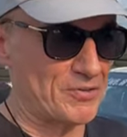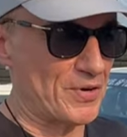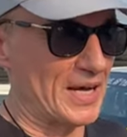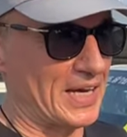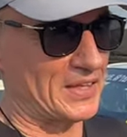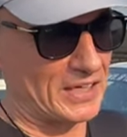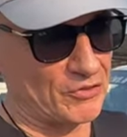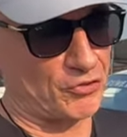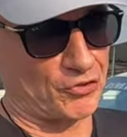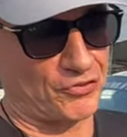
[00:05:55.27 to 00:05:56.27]
drag. I think it's
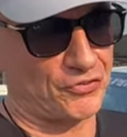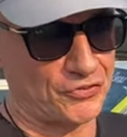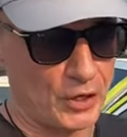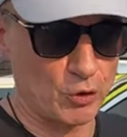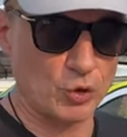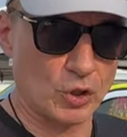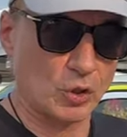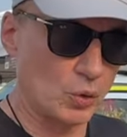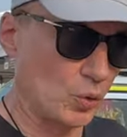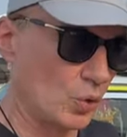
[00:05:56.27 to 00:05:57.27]
just so
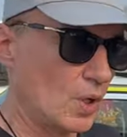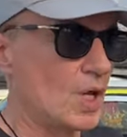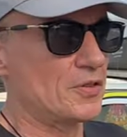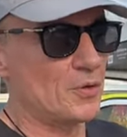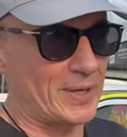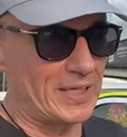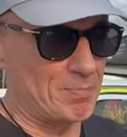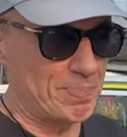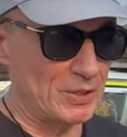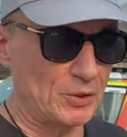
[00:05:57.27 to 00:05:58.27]
cool the way they
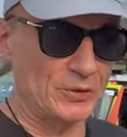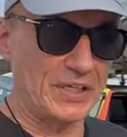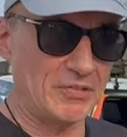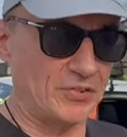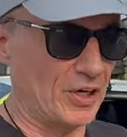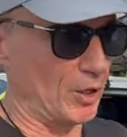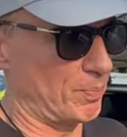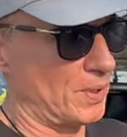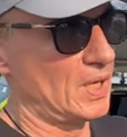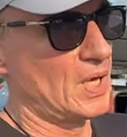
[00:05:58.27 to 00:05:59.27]
build these up
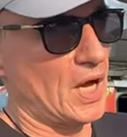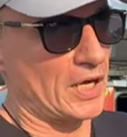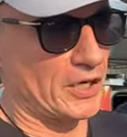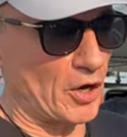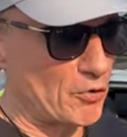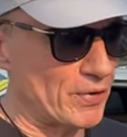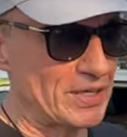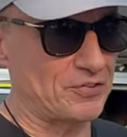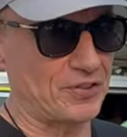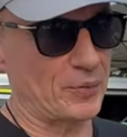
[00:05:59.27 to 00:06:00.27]
and go
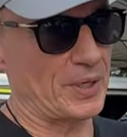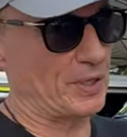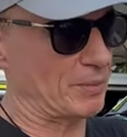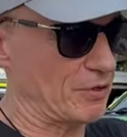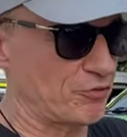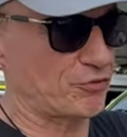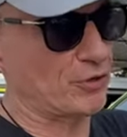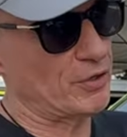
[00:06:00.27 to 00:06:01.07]
racing with them. Go street